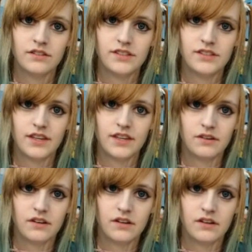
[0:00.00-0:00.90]
She's
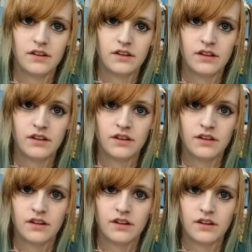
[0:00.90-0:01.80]
cute.
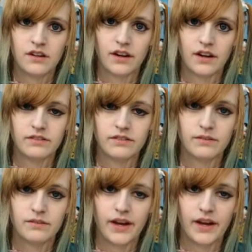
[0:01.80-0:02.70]
Kind of
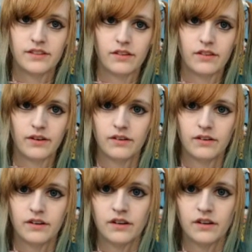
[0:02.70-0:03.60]
passing through.